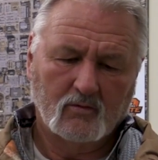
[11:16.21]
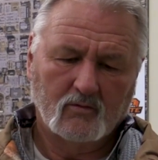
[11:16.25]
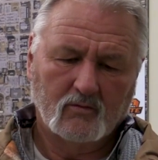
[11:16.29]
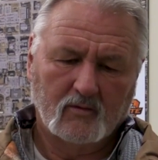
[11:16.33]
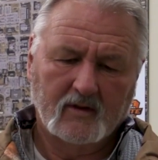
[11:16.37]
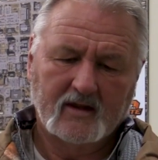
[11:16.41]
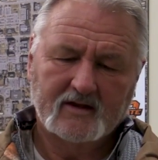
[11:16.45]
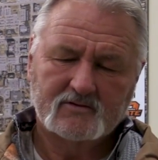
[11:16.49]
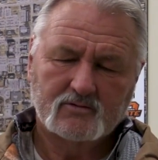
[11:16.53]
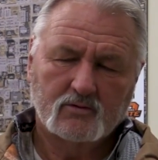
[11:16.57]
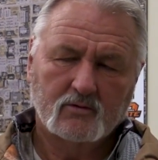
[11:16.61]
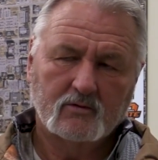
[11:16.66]

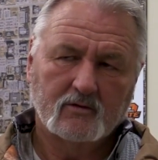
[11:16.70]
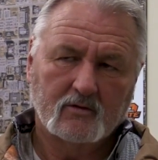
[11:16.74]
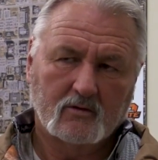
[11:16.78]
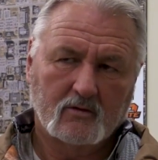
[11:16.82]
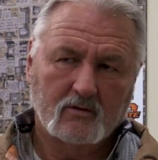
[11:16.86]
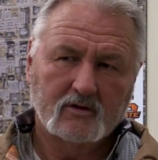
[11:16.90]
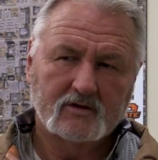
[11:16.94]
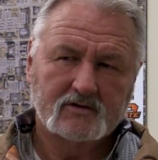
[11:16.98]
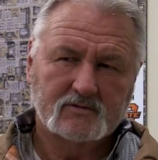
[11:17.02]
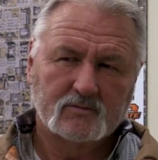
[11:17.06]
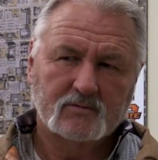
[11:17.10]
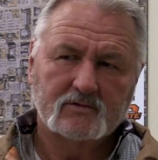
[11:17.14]
that's where the
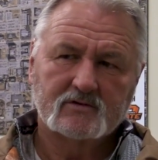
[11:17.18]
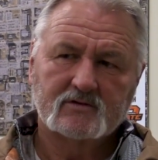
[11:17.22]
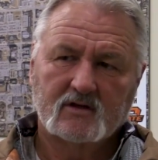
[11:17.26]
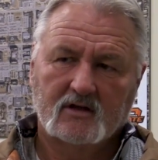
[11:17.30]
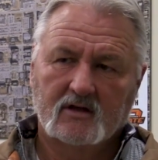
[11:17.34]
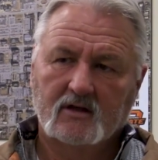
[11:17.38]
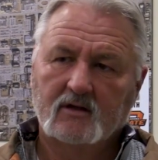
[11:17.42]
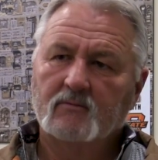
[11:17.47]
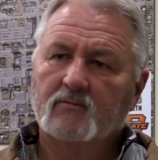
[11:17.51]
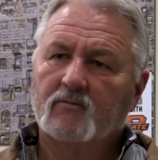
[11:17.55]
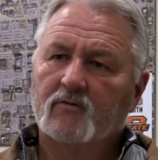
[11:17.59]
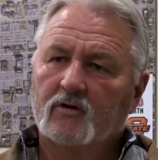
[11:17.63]
Christmas
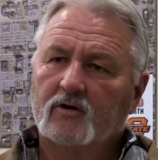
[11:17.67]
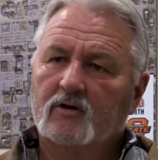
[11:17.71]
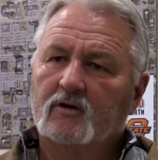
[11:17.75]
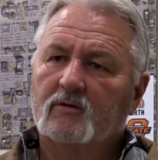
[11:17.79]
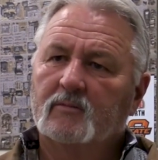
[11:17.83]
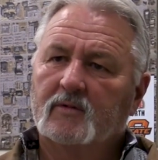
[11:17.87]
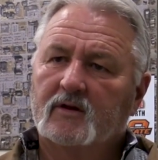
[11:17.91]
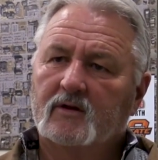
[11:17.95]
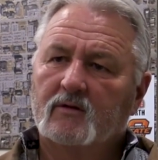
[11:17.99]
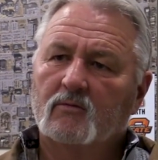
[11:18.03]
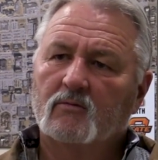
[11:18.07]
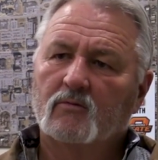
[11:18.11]
came
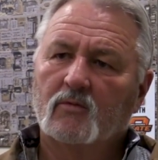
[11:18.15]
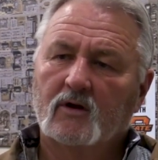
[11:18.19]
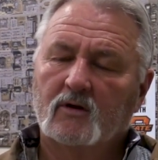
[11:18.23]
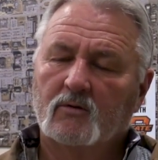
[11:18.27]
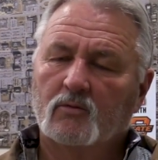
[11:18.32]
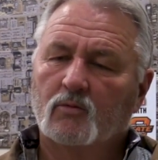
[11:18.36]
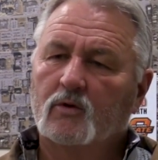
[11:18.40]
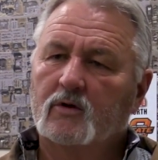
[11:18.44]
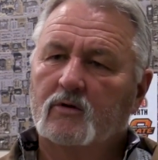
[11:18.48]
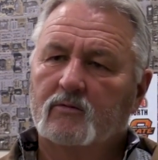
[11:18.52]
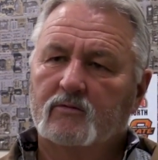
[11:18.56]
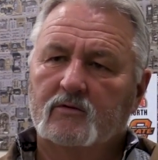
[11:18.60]
from,
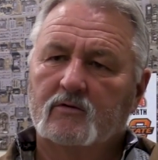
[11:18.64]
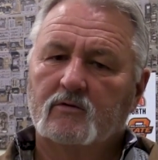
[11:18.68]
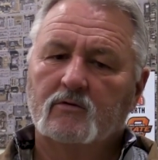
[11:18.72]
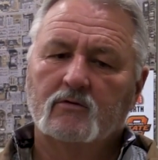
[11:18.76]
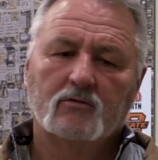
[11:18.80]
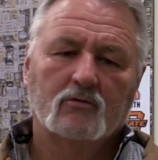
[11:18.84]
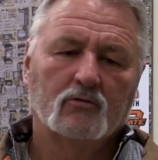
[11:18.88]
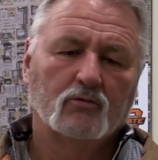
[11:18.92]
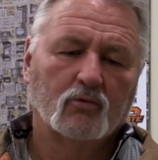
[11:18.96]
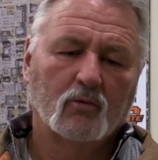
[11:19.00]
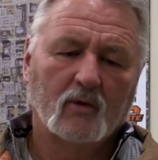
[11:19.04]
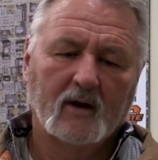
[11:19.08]
and we would
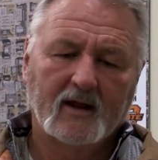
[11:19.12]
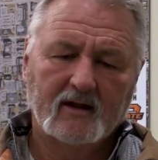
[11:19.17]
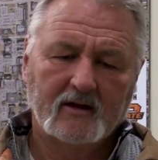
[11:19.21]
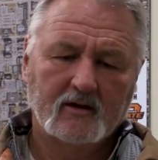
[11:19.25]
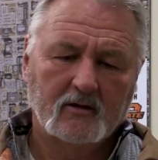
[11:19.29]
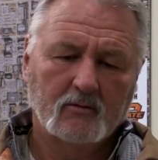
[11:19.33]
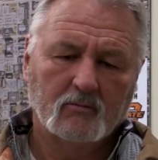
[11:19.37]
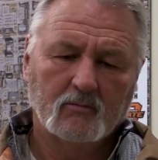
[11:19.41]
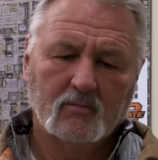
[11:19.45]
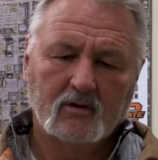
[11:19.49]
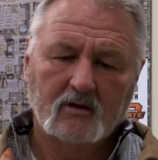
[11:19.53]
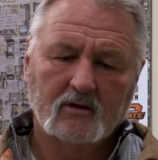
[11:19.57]
do
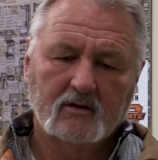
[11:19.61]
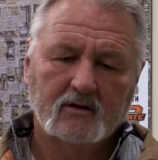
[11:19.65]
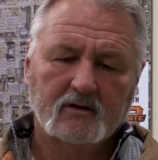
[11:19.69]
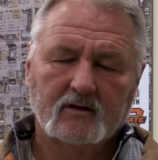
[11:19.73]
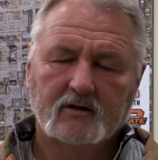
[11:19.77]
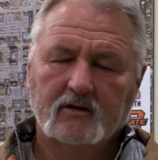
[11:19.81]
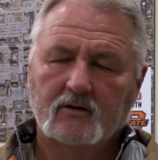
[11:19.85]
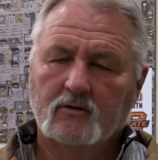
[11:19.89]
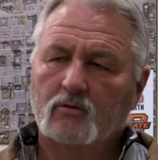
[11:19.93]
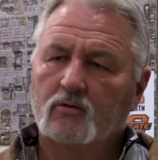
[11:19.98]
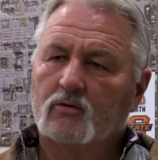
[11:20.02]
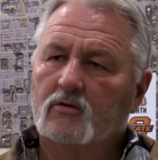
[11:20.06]
random
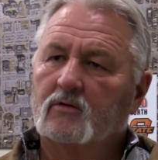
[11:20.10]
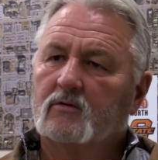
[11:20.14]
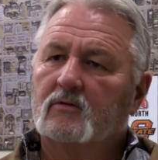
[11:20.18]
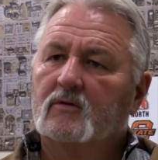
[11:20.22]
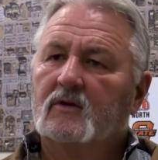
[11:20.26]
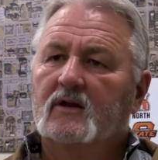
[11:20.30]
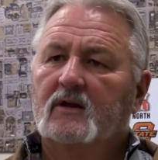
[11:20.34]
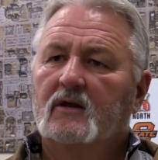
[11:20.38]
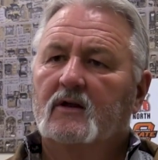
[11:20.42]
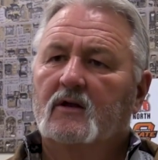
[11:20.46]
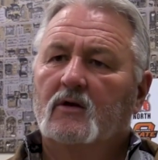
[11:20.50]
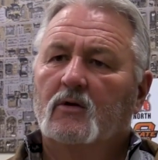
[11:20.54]
play or
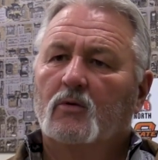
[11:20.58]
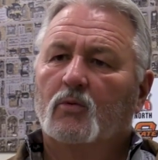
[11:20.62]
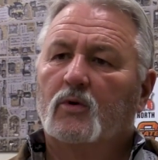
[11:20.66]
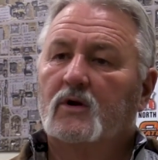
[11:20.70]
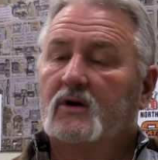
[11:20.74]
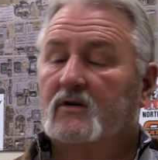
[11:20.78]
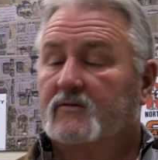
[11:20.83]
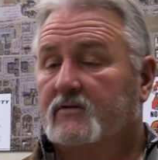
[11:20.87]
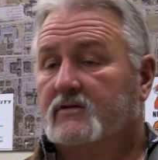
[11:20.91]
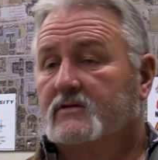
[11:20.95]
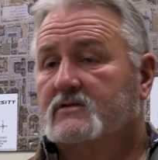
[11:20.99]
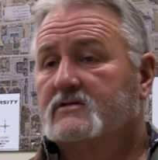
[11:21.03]

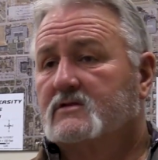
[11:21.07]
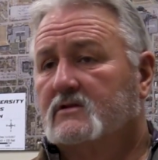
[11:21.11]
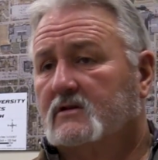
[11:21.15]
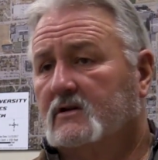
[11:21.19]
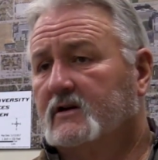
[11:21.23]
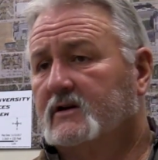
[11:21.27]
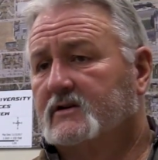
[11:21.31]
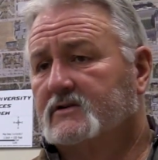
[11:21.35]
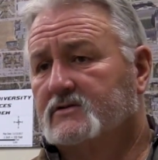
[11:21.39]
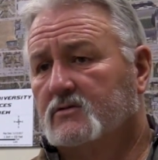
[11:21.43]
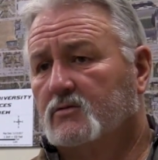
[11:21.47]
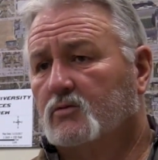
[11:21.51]
whatever the
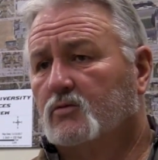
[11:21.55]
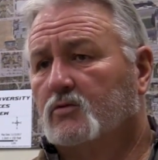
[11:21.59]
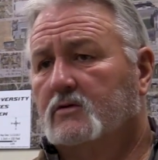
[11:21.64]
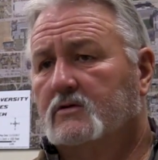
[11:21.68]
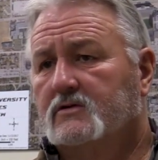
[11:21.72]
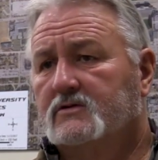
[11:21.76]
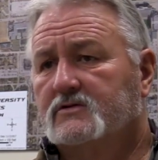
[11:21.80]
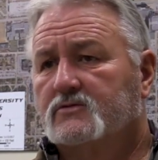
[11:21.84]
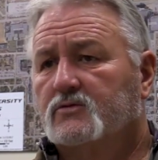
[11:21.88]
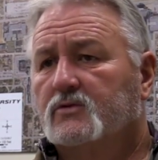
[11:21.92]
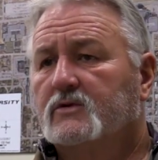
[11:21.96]
selection was.